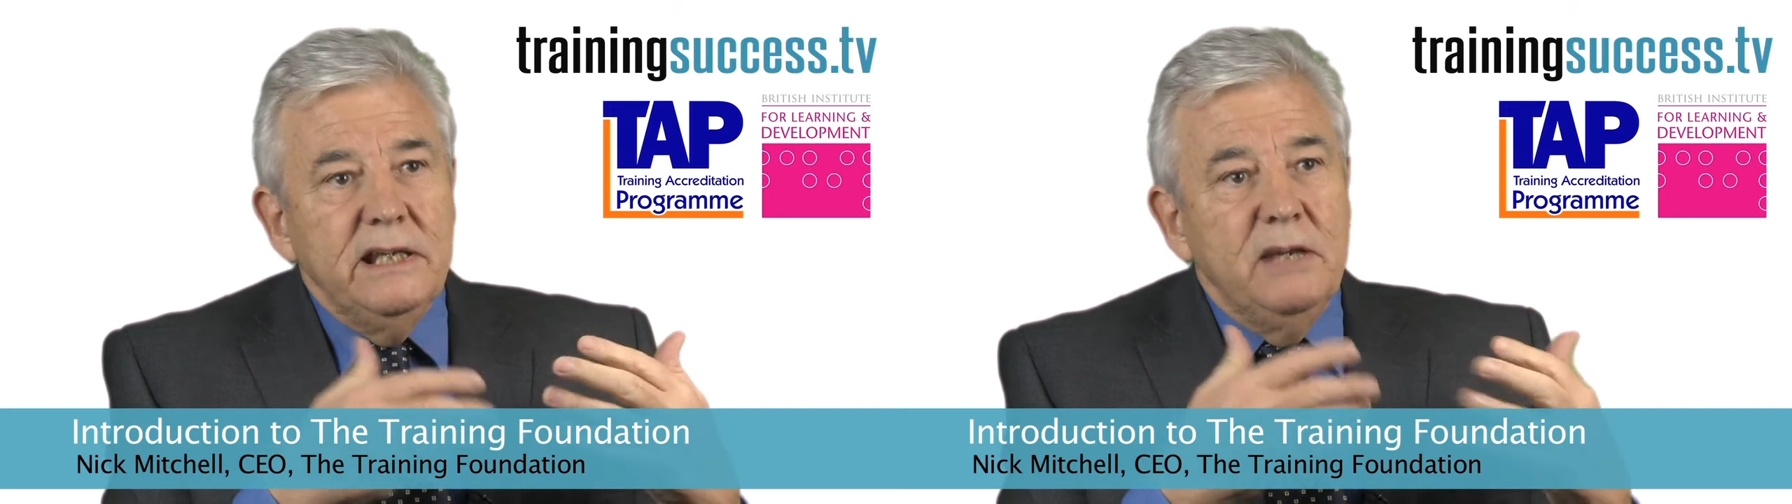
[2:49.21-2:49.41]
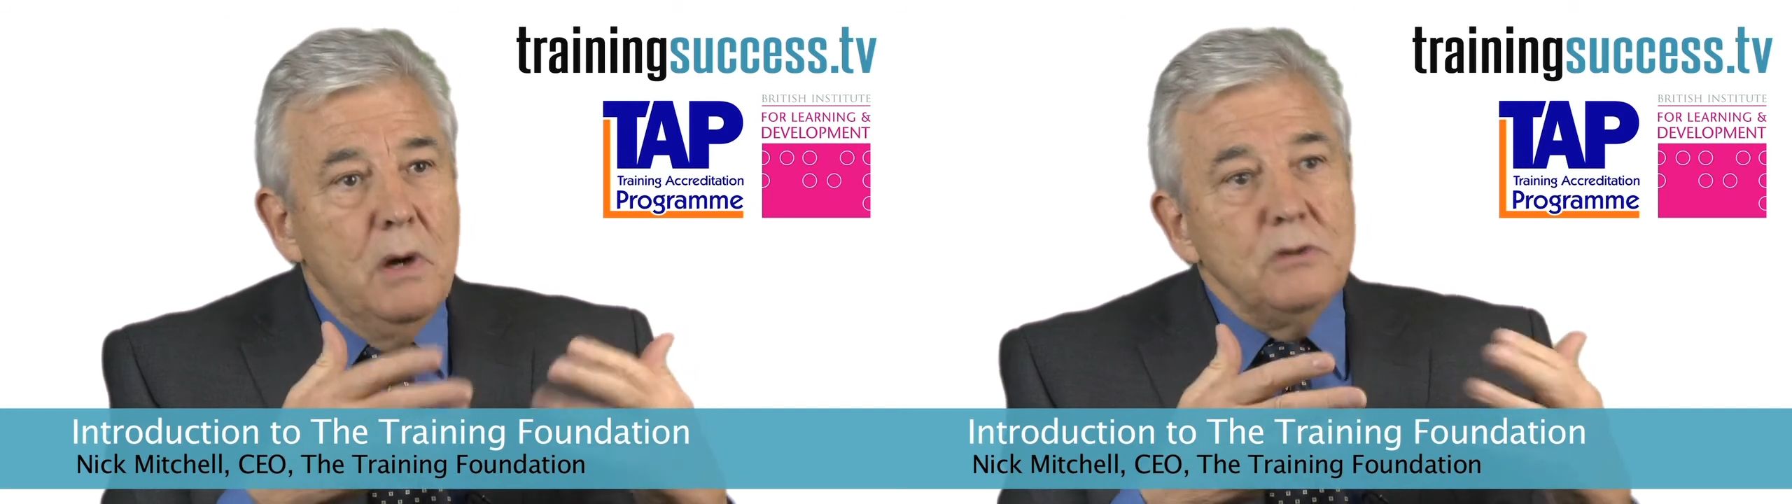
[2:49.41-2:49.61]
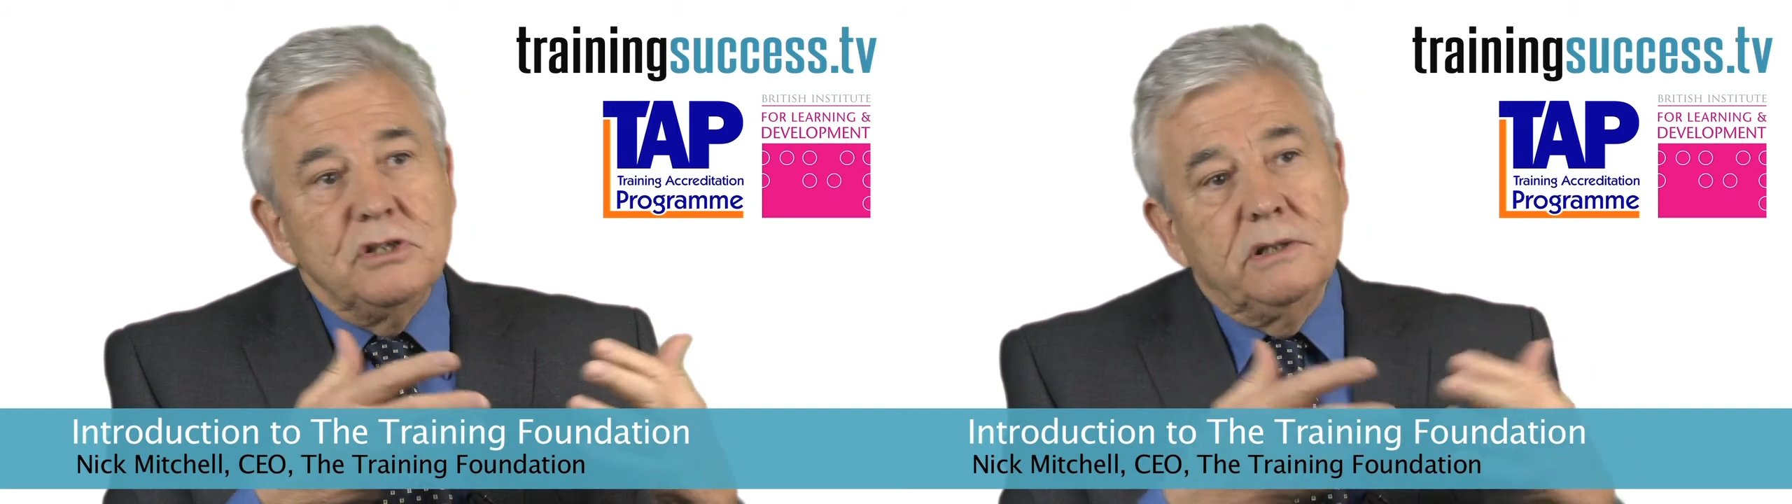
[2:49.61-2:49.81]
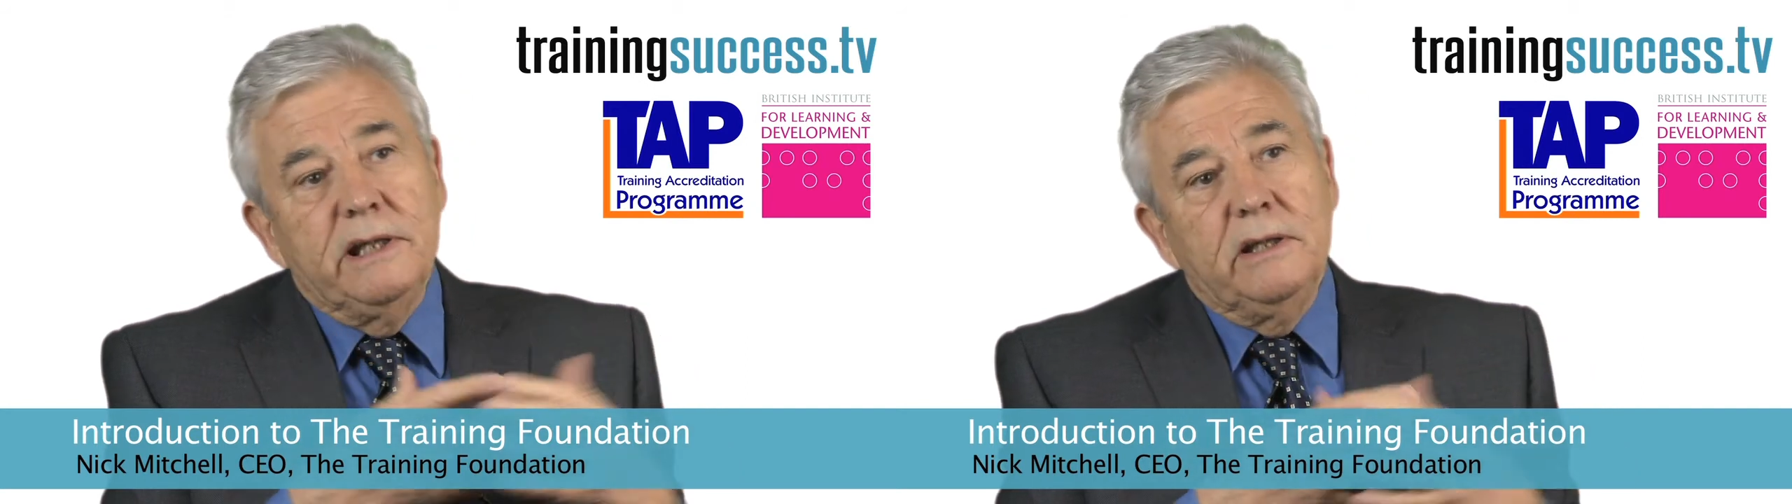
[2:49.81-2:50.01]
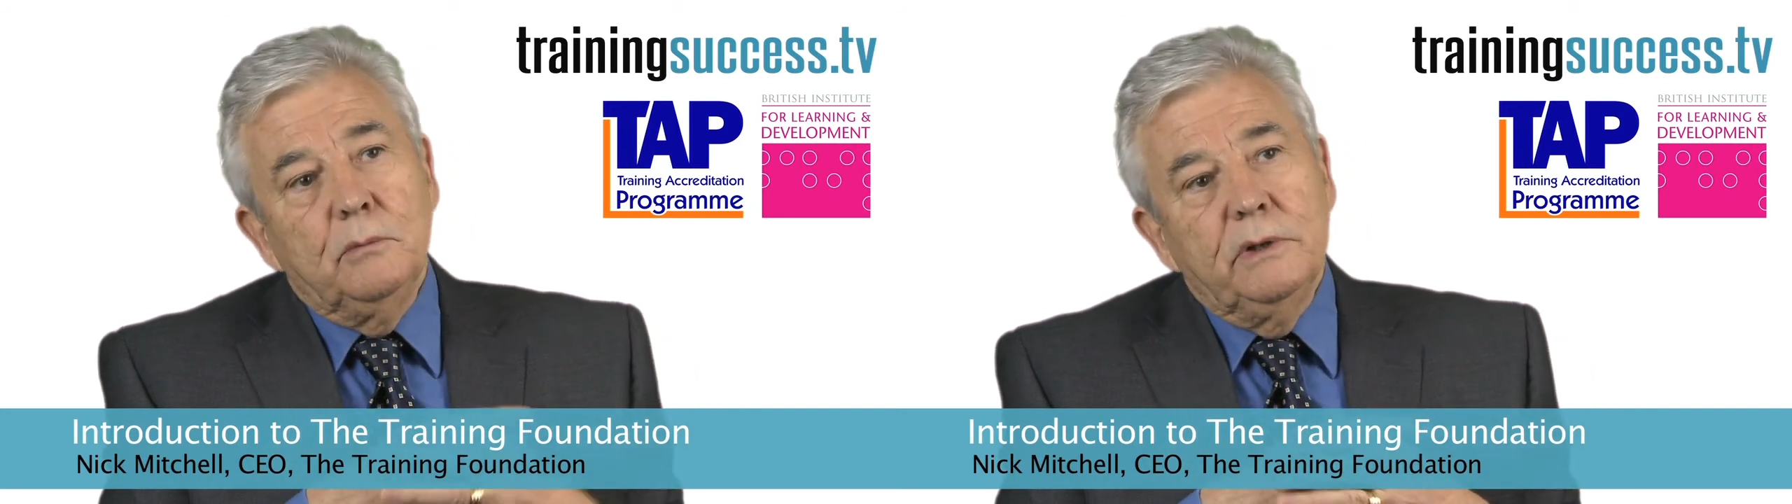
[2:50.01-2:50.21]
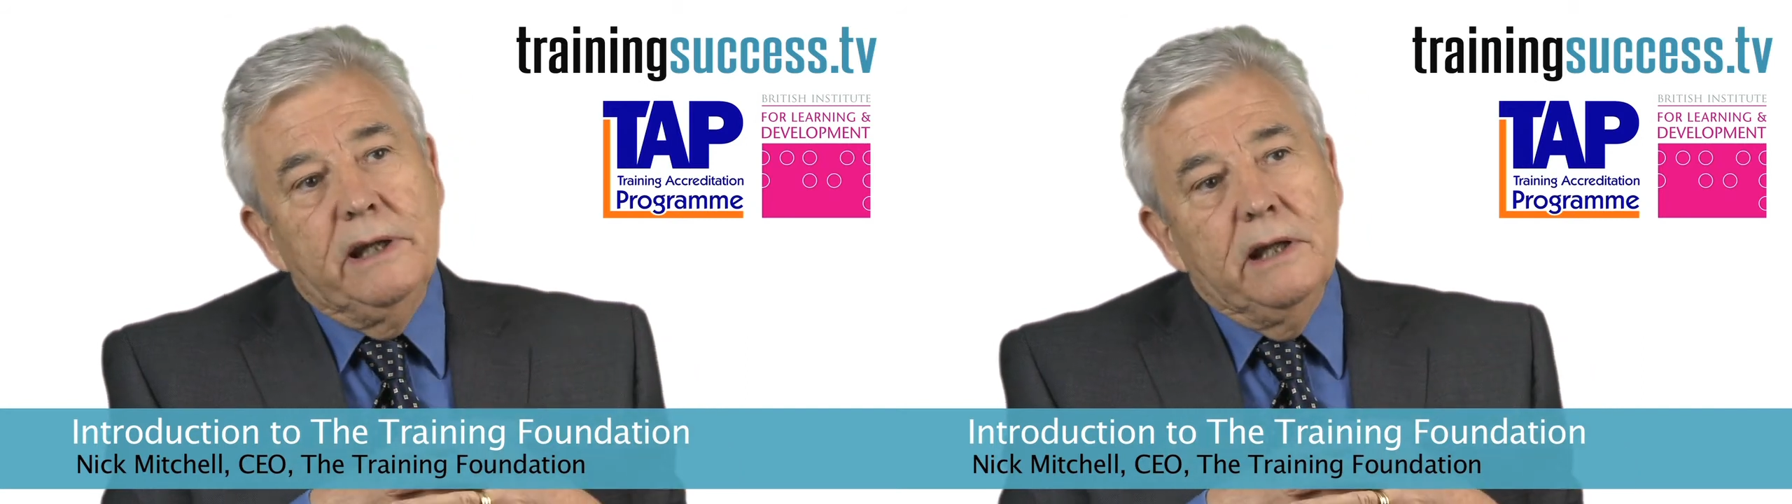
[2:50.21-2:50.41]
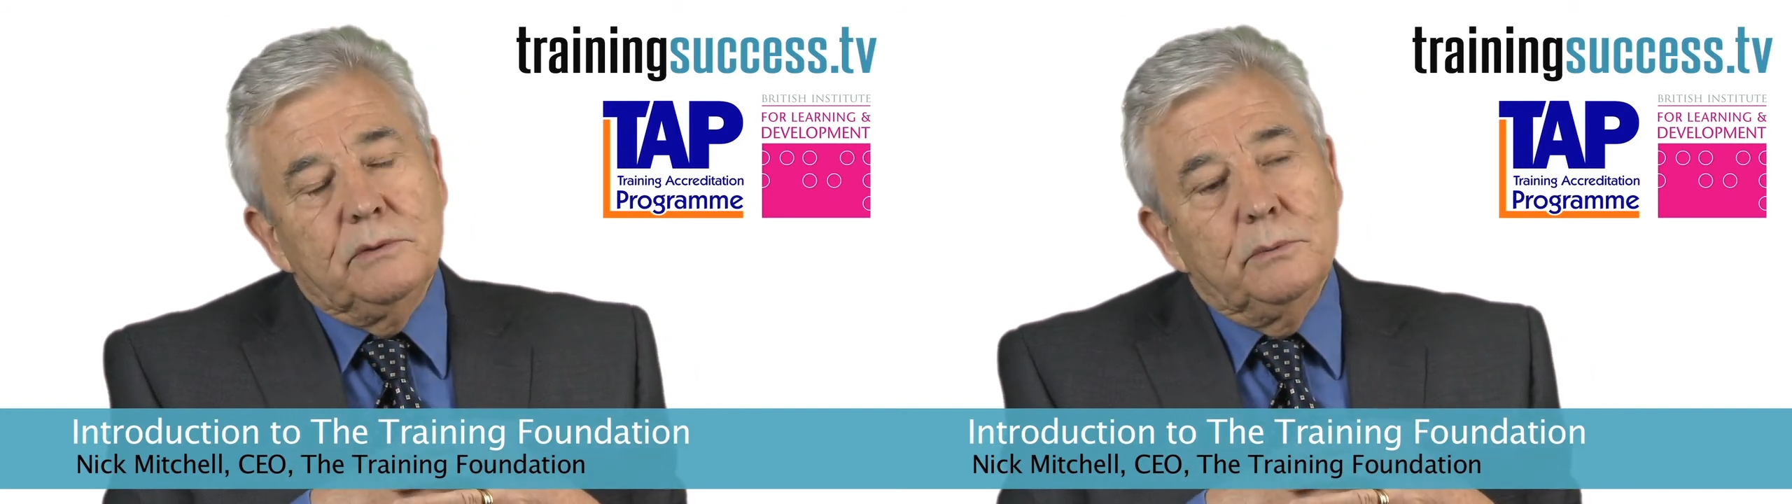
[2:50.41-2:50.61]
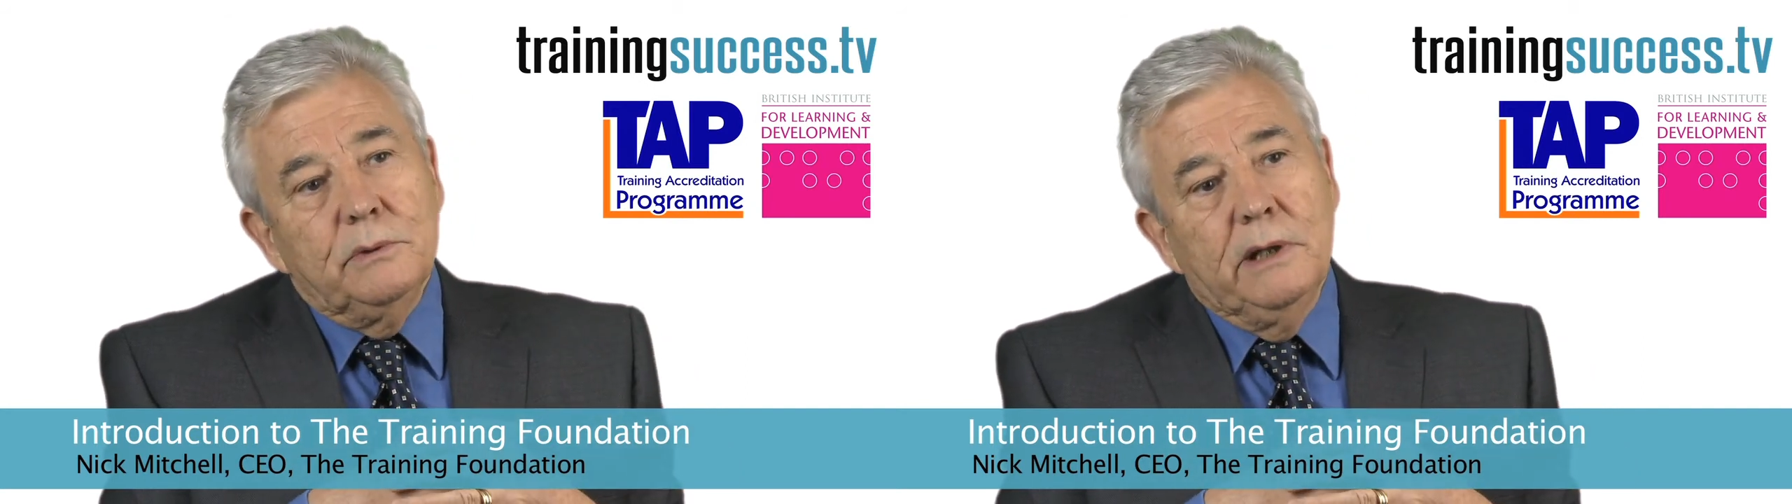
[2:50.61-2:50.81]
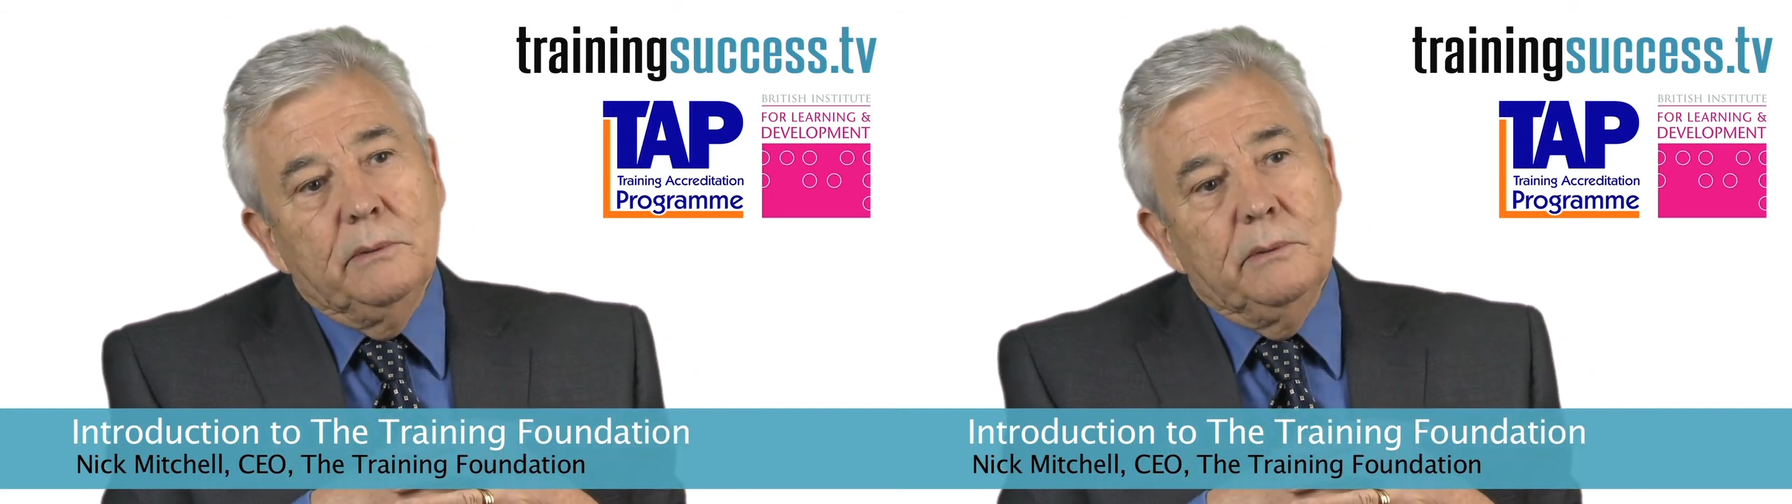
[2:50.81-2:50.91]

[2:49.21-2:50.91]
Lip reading: and emotionally that would get to